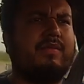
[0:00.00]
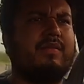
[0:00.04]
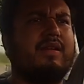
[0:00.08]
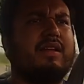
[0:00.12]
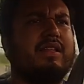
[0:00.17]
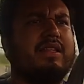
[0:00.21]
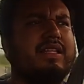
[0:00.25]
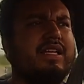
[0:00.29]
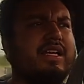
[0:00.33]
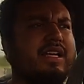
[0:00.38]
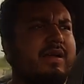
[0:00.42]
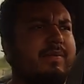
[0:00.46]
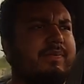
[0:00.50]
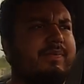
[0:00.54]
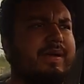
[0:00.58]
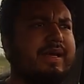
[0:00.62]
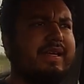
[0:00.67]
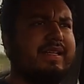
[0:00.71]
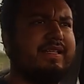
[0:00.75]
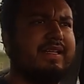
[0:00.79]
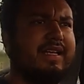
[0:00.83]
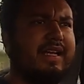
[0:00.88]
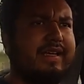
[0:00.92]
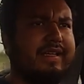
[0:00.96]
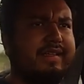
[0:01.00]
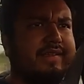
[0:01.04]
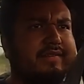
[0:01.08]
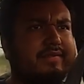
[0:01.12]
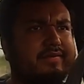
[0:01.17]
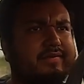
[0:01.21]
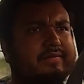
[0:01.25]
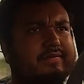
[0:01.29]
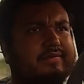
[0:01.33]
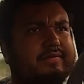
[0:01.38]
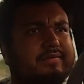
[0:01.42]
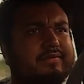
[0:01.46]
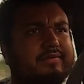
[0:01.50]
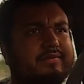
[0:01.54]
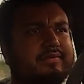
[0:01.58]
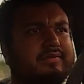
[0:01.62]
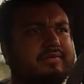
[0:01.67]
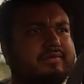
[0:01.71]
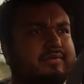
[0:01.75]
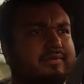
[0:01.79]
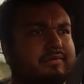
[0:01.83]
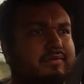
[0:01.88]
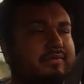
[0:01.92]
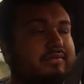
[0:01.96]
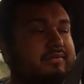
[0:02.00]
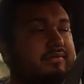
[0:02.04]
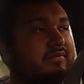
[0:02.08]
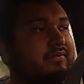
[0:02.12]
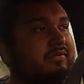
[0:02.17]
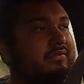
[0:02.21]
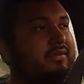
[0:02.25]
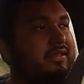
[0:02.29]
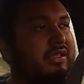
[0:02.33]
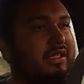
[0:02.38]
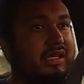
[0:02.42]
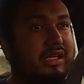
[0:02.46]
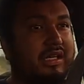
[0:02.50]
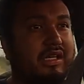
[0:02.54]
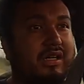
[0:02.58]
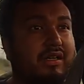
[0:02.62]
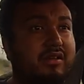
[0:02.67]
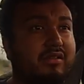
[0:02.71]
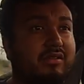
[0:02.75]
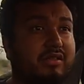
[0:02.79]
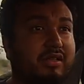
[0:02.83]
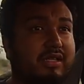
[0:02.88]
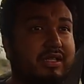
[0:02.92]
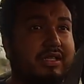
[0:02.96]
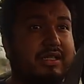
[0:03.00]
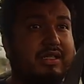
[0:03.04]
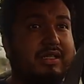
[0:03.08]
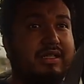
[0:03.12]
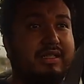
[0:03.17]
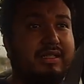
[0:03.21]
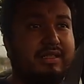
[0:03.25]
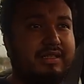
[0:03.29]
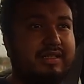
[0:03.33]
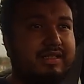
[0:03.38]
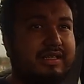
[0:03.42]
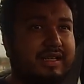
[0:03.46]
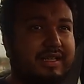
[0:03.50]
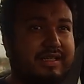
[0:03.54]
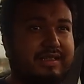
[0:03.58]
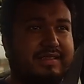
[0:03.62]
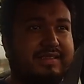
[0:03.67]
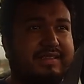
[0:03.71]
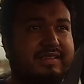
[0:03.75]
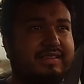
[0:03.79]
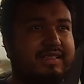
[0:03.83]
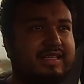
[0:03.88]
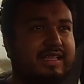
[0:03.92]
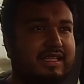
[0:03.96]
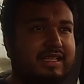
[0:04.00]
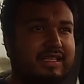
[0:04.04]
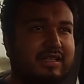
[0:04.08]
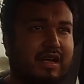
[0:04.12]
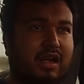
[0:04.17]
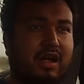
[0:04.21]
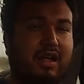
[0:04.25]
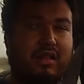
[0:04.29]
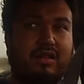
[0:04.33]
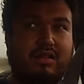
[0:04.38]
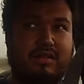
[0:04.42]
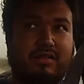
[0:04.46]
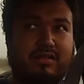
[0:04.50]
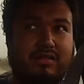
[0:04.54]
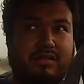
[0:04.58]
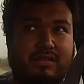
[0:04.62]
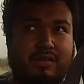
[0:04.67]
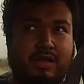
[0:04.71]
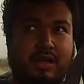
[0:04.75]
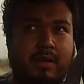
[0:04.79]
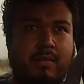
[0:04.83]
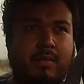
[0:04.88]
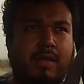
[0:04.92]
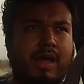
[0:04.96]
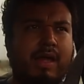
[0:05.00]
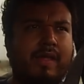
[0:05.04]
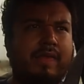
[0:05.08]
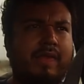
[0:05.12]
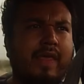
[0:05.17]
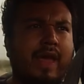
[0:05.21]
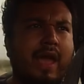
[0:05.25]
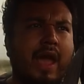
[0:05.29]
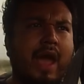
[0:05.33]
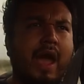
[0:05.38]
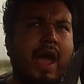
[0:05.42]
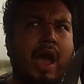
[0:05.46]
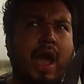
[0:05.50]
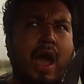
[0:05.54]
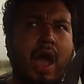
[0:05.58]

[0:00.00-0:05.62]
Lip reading: I think I paid like $110 or something like that,